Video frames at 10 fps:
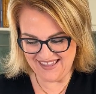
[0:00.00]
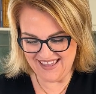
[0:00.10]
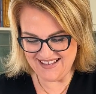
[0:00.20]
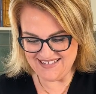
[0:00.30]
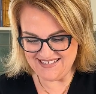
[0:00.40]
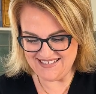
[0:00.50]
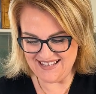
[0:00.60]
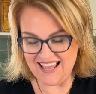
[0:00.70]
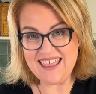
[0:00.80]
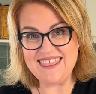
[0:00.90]
is
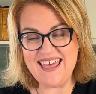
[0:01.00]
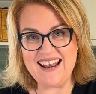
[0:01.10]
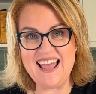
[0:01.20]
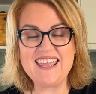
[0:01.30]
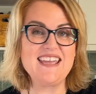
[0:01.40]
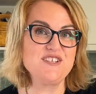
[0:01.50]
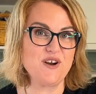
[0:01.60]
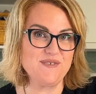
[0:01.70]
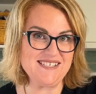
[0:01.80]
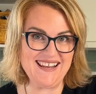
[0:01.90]
that a quiche
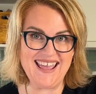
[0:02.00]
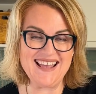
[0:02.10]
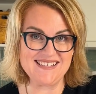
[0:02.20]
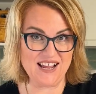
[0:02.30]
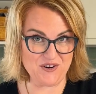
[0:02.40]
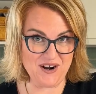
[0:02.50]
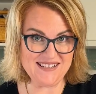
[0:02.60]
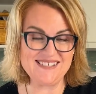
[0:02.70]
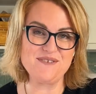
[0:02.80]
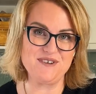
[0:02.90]
obviously has a
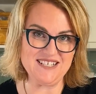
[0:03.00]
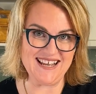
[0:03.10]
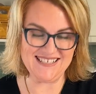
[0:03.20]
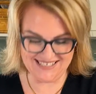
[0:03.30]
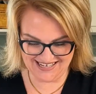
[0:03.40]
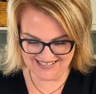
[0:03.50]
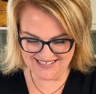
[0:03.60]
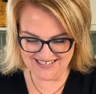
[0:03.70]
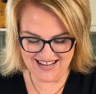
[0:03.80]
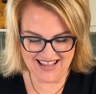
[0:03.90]
crust, a frittata doesn't.